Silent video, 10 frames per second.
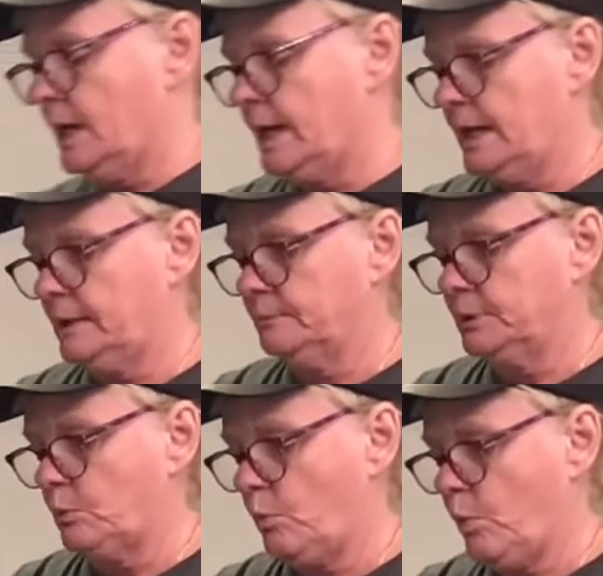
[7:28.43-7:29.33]
And I'm
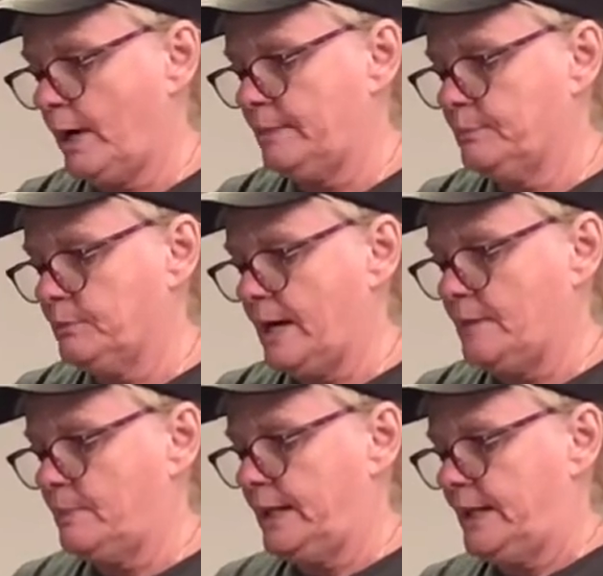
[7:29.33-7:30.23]
going to wipe
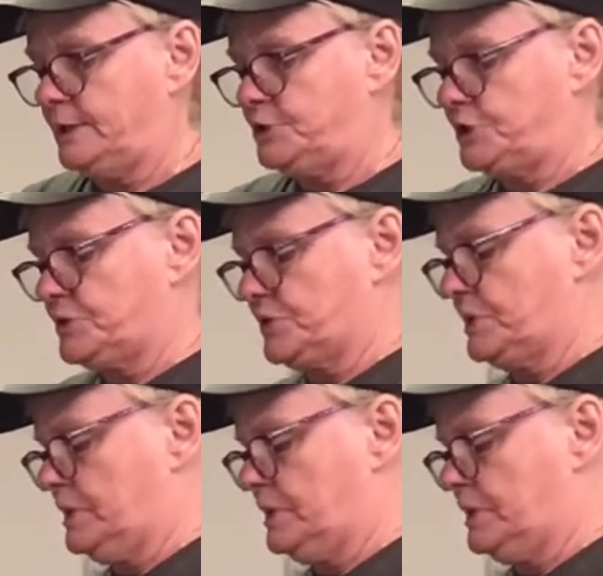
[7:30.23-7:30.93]
around my edges.